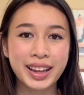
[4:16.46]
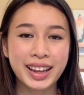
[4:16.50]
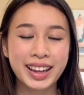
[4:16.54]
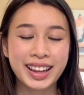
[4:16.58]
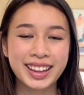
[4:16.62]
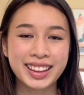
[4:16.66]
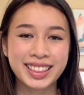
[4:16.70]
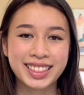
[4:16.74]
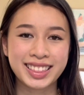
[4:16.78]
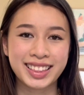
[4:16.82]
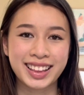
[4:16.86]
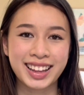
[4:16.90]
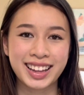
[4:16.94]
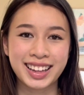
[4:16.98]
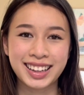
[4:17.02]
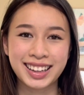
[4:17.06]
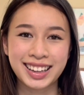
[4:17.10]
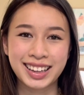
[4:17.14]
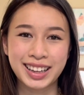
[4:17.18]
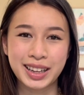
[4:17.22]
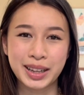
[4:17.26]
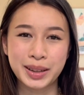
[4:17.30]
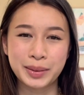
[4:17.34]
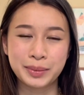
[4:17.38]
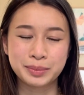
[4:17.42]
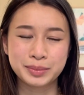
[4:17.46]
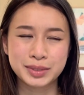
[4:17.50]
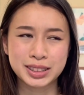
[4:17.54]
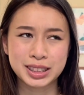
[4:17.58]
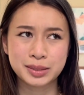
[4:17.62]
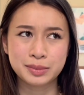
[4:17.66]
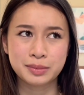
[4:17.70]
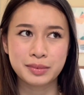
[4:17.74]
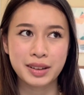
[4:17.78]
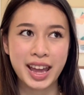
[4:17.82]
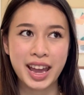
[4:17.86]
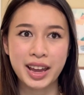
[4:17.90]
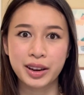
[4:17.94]
with um, just
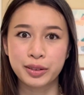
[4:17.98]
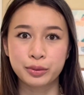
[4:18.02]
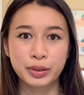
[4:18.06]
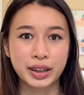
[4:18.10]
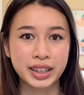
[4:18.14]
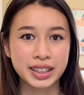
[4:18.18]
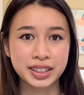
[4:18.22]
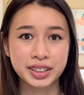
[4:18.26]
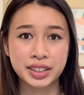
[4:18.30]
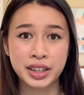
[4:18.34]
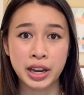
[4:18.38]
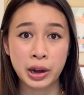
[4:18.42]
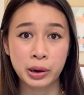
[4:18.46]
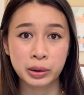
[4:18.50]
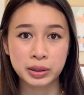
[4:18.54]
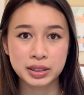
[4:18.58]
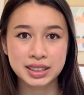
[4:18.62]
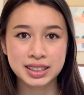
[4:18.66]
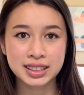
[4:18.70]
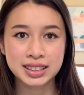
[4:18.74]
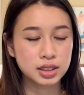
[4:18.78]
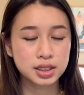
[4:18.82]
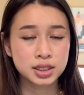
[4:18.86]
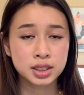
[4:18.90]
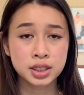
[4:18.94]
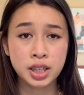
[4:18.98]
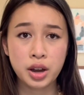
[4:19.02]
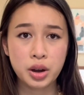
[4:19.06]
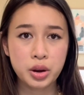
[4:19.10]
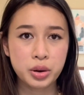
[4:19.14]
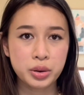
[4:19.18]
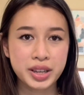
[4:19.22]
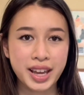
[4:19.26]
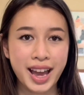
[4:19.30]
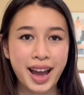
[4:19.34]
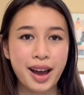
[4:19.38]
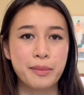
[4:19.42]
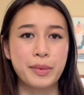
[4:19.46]
handwritten notes. So
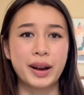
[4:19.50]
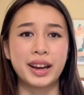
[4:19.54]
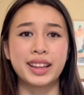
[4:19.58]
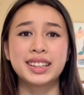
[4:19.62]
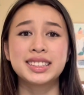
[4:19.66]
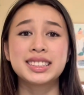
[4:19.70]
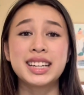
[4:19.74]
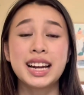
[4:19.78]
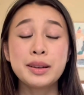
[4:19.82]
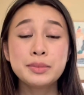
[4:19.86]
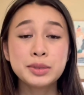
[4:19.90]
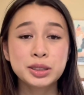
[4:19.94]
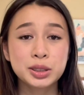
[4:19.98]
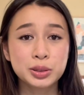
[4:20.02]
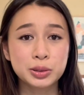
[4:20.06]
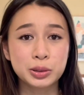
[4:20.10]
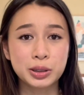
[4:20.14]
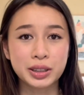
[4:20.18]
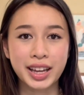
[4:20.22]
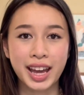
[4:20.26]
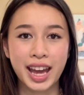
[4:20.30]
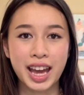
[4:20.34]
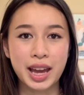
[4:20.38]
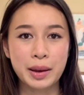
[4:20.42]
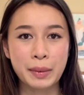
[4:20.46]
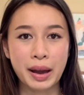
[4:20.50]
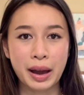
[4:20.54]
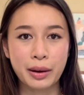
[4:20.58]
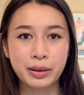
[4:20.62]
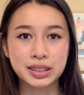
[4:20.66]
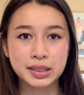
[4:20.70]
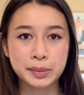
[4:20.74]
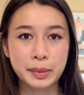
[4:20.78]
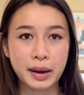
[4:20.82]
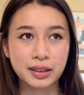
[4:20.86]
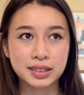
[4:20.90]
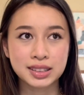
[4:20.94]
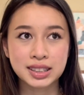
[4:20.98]
yeah, by the time school came, I was
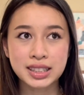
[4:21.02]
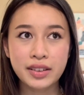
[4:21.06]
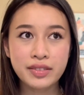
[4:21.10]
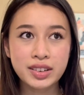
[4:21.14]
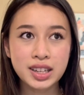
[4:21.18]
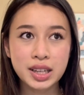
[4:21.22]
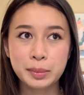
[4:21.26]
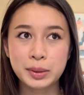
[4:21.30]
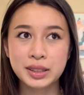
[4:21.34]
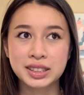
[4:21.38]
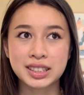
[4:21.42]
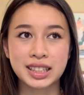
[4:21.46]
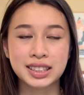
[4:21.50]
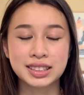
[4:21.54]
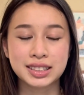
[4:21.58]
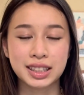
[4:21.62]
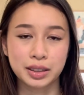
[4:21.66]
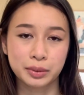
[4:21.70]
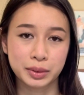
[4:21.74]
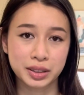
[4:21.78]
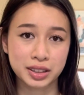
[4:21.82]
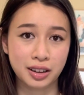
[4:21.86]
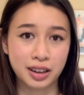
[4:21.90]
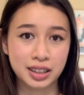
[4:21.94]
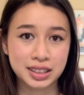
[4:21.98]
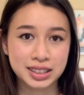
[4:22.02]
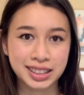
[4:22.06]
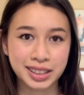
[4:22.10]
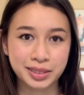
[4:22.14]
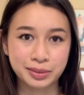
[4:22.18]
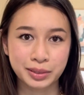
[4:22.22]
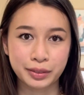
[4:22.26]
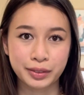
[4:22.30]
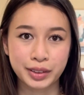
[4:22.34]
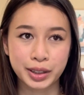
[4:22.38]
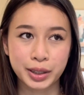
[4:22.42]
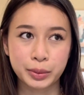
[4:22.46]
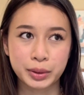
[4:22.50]
about 70% done with content
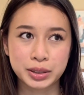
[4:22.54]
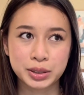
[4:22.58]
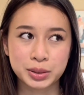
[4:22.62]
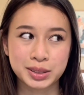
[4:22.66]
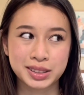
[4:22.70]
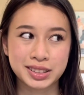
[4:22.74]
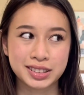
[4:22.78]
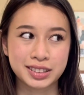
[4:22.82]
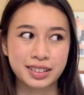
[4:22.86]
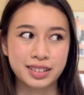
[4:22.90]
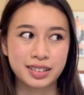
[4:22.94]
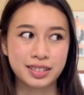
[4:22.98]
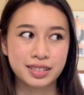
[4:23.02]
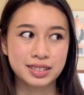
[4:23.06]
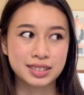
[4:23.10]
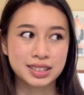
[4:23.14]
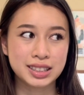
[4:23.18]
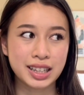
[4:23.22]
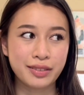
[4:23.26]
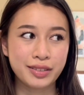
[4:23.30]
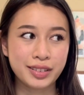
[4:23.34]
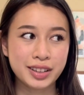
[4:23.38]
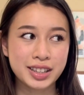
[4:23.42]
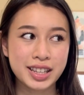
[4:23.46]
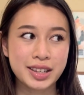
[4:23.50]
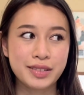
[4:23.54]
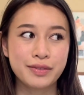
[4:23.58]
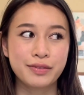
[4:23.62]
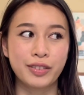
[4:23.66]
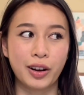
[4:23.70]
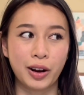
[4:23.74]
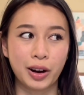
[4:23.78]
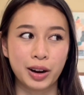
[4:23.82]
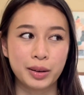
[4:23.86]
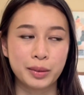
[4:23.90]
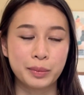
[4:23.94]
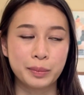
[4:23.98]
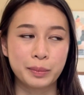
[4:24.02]
review, which was definitely
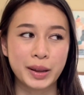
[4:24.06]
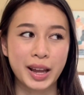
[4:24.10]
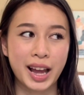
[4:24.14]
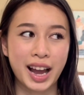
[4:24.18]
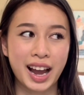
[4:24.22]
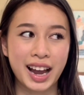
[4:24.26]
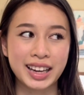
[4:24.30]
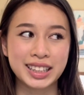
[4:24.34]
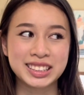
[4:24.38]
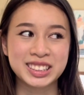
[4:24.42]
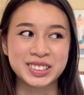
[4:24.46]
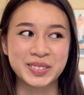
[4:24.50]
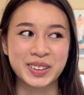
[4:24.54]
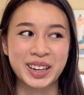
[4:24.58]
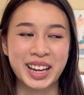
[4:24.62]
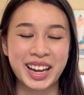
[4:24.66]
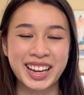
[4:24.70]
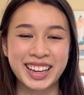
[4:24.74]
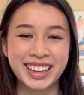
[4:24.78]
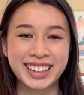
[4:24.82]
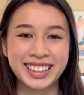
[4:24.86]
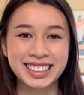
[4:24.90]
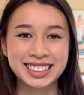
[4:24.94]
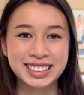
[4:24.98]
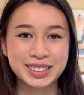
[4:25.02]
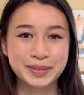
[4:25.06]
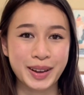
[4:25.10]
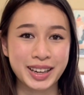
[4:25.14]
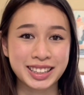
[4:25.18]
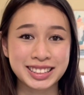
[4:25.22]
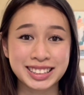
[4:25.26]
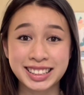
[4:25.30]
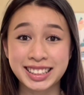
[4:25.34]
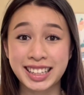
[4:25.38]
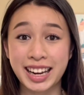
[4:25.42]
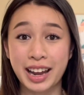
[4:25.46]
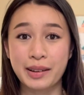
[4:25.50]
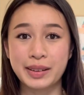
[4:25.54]
far behind what I had
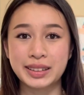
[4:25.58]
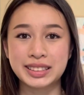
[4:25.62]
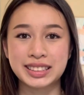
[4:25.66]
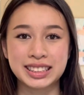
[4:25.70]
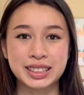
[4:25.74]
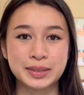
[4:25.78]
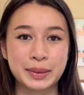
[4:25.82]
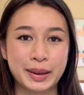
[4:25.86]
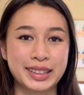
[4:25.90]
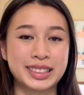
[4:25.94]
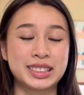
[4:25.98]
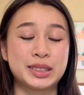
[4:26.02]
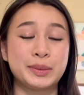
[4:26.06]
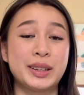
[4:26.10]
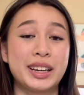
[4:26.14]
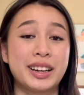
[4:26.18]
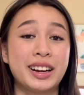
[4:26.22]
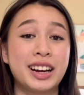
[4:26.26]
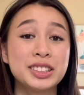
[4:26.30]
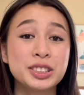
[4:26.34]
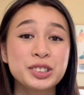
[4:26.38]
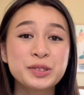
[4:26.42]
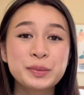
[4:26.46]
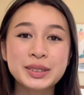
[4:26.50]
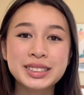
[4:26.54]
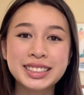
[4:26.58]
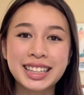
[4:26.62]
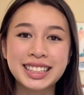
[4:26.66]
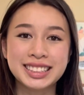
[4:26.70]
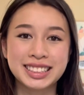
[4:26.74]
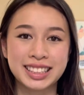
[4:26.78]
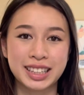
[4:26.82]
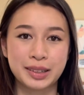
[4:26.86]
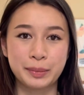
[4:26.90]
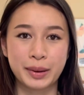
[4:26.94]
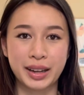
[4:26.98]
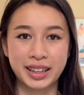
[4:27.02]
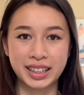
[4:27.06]
expected. I was expecting to be 100%
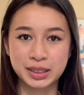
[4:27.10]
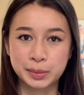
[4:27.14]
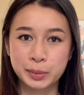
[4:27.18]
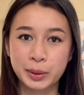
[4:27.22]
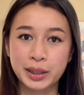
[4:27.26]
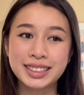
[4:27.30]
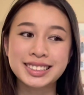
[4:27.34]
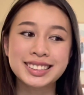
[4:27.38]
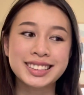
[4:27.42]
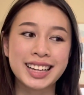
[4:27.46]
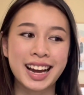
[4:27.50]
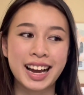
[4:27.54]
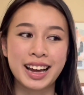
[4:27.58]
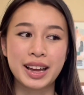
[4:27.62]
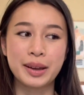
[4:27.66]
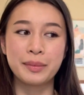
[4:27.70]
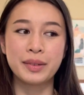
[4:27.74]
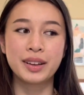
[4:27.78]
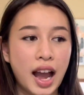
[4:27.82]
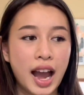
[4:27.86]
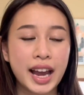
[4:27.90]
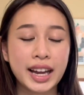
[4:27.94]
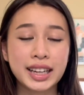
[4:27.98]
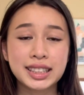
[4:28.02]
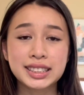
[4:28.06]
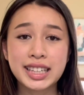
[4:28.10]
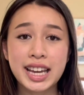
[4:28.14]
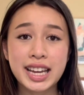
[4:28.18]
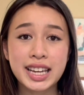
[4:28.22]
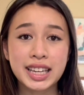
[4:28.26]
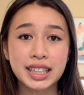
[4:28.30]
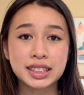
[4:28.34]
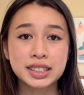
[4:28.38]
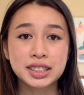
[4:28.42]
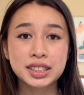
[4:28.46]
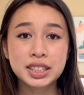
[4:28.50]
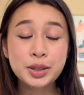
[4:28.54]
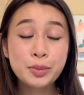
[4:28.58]
done by this point in time. I had
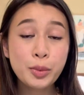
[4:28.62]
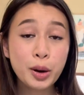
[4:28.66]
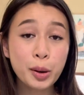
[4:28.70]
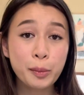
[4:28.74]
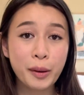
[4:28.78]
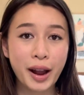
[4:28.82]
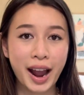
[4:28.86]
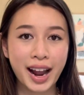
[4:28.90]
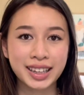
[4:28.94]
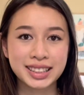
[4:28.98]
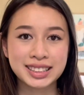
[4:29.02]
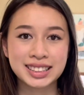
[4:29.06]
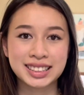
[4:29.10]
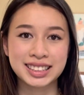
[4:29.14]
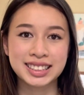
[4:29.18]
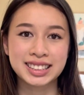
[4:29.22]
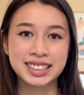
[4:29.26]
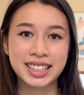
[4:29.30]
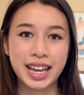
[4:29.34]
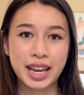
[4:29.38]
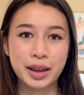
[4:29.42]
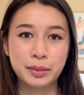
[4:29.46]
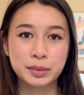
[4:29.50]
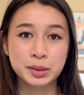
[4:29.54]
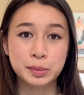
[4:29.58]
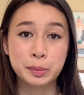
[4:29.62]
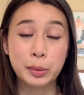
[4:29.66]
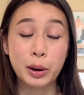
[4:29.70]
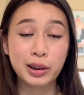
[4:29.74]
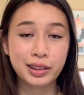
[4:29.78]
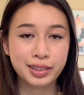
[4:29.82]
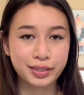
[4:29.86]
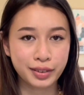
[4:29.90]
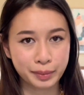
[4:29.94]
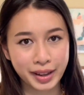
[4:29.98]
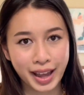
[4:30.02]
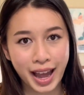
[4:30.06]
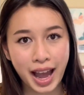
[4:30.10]
taken two more practice exams, both
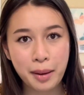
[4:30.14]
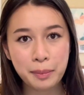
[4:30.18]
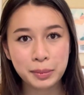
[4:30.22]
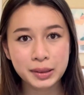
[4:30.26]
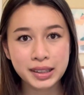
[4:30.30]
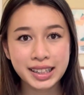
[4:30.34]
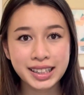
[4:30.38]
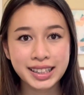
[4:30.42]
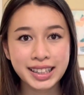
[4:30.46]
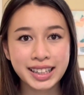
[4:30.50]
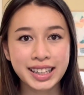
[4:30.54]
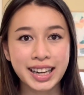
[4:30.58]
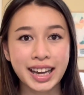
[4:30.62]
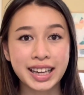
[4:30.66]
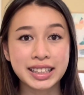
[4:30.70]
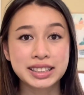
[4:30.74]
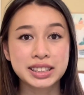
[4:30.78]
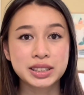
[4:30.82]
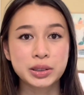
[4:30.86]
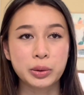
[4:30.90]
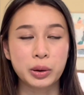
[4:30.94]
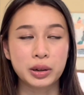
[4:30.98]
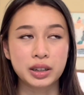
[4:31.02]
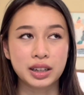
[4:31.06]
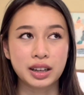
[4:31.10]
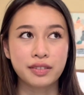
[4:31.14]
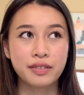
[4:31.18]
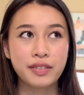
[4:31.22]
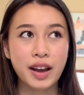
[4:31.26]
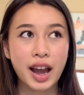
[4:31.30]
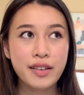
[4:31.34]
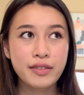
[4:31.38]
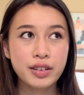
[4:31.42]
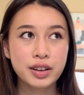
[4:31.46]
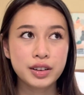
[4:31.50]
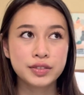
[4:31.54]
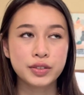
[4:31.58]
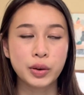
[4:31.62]
from Kaplan, and I'd scored a
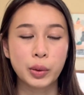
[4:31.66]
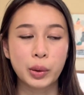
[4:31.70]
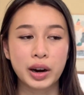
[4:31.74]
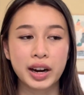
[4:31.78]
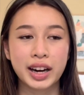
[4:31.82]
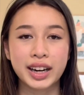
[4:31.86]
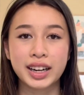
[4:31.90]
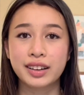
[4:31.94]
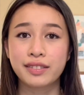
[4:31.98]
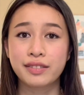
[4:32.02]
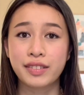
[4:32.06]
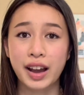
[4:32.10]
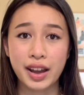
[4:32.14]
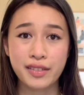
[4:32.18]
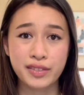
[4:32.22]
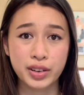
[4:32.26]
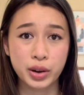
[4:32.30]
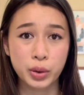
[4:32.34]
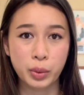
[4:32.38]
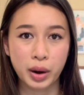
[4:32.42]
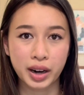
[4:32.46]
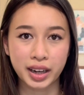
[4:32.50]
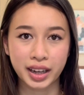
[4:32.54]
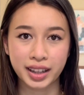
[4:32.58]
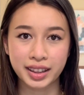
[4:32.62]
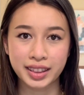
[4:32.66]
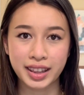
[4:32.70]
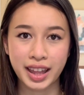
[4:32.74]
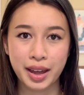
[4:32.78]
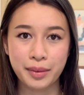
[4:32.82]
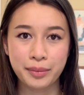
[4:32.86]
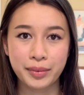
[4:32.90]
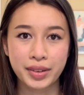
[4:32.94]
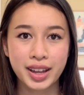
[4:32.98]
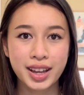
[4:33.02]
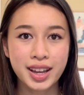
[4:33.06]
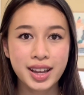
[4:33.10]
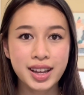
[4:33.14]
504 and a 501 on
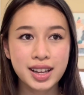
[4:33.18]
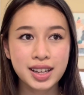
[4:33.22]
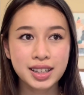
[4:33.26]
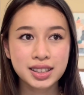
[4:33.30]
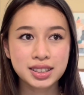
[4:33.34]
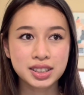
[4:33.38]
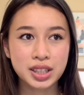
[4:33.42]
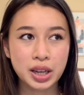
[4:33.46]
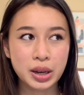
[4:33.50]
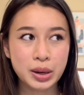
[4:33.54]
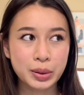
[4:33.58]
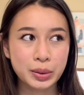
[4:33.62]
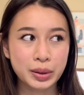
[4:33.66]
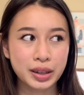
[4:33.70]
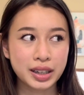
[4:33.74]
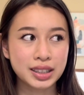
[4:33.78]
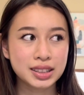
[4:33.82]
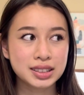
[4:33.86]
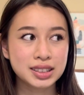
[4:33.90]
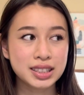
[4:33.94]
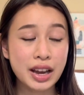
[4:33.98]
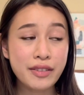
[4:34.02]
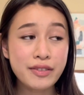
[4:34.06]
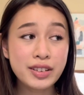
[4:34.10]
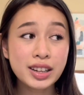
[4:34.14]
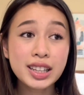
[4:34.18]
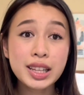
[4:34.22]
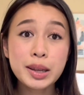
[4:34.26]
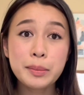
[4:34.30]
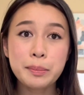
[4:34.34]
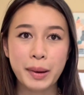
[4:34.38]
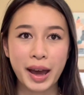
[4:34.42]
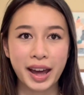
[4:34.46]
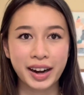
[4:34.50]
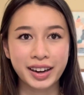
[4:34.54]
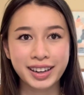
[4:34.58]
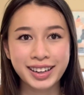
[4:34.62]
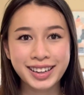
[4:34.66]
them. So definitely
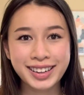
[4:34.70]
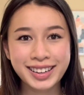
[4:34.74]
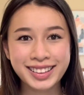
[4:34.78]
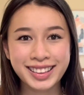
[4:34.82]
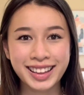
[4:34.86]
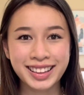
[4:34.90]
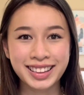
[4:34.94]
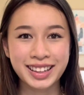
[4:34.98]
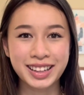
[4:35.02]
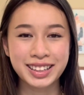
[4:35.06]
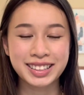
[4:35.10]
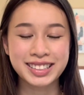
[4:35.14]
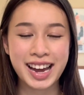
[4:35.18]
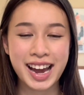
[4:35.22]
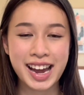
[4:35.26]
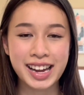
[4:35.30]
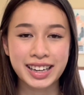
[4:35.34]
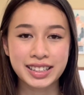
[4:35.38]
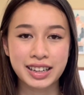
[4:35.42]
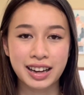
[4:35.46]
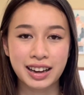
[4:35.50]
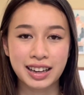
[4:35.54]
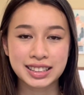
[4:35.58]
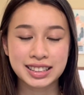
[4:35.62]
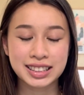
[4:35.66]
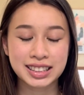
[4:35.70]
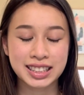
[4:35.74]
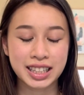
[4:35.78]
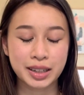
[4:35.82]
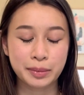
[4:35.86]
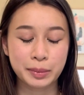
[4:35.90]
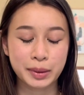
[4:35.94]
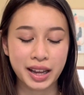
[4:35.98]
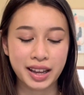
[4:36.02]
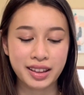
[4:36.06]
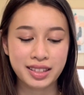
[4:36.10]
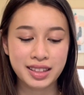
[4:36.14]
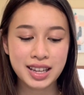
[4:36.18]
better than the diagnostic,
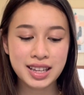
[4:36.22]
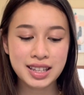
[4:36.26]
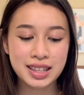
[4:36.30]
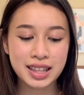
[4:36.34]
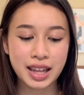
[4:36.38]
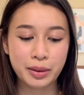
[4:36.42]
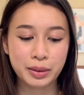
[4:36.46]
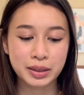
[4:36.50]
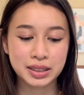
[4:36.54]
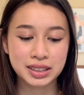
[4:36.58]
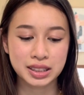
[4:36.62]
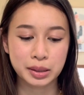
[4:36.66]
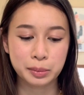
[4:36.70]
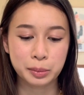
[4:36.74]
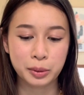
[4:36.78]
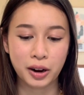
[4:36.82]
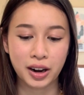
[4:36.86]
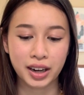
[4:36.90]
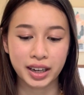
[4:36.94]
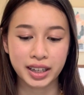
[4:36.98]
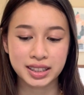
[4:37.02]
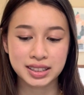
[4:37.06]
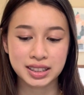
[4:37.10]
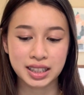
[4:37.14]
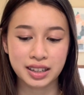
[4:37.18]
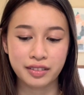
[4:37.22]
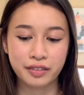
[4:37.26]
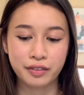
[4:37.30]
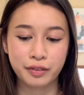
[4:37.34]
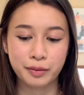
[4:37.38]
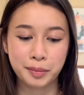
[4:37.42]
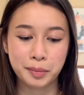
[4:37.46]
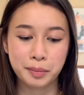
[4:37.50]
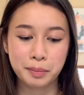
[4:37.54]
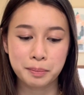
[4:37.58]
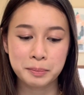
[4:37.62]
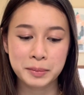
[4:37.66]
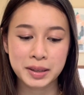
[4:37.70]
but I think that was a product
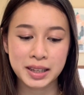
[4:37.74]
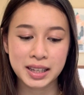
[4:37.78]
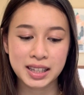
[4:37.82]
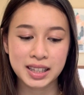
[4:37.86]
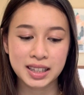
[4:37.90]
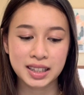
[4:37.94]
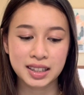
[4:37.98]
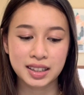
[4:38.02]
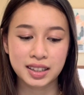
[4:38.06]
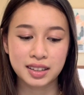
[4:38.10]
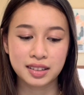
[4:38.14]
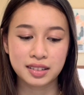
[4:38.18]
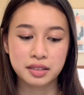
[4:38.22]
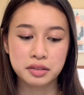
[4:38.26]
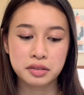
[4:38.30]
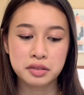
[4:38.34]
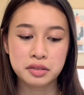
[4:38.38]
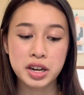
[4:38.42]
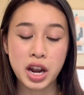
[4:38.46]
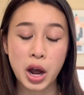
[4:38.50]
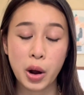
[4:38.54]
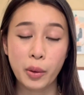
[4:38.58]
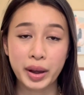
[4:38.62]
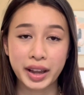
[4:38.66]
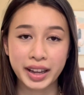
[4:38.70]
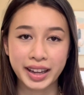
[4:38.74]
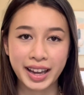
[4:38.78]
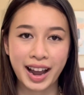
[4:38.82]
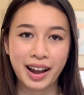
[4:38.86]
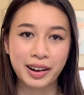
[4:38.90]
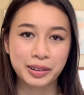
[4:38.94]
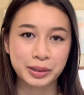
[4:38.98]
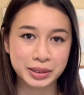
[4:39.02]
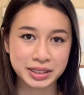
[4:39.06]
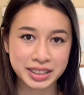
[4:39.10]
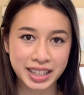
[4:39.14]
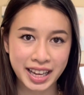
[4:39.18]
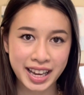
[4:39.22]
of me knowing how
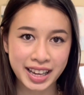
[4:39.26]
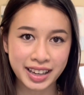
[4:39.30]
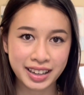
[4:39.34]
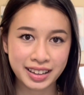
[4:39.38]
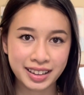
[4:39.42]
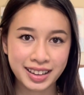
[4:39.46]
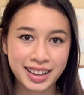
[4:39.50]
to take